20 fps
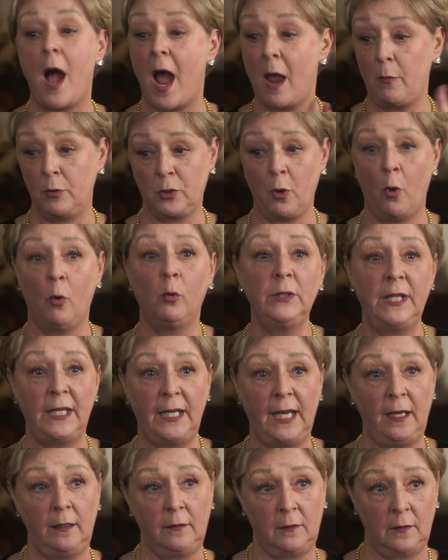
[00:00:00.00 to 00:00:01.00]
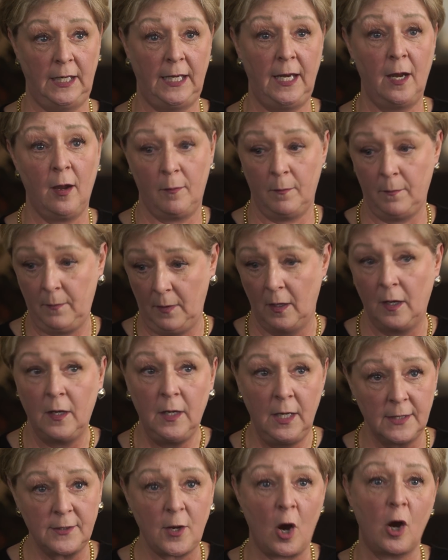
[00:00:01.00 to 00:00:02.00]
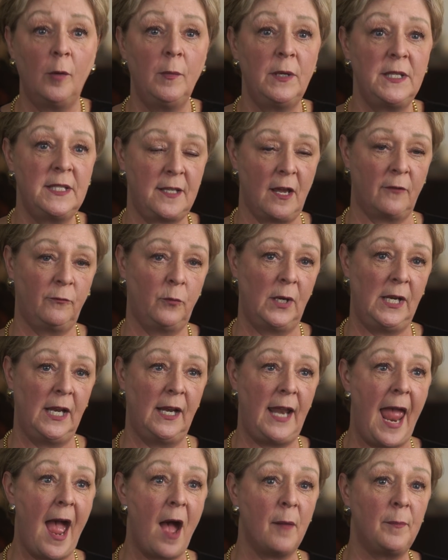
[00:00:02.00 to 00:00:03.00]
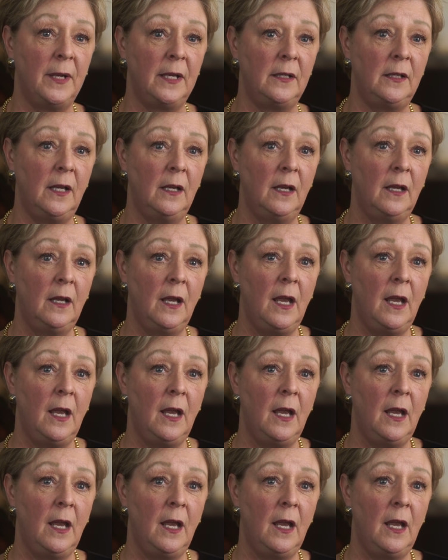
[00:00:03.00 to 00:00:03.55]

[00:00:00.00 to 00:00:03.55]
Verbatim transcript: I was holding him, his arm and stuff when it happened.